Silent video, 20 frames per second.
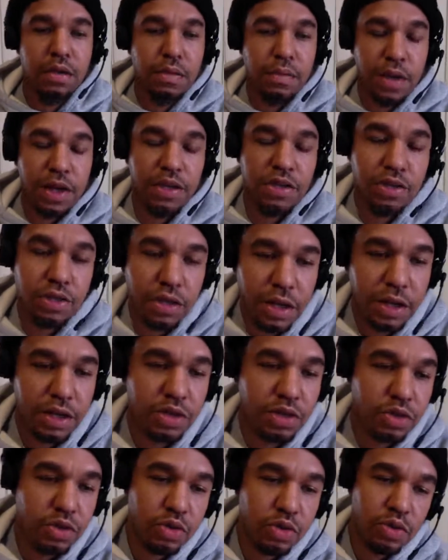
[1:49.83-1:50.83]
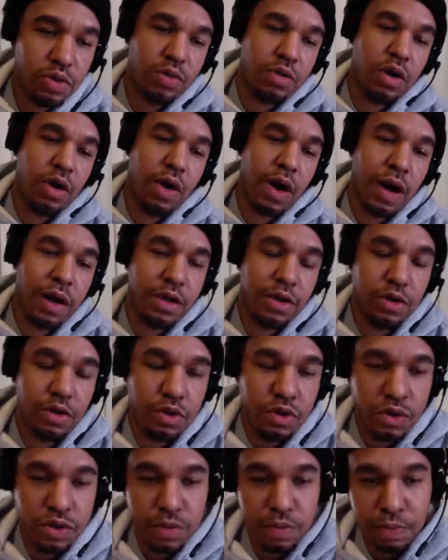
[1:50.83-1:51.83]
Make sure that you know how to
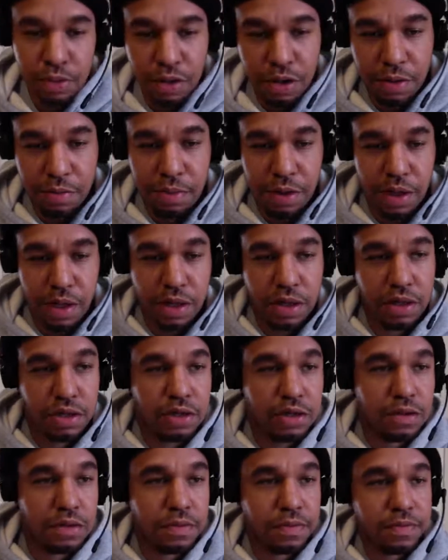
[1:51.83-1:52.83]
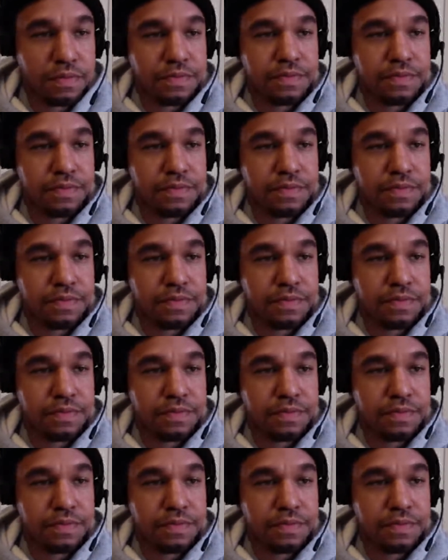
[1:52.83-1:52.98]
use pre-bids.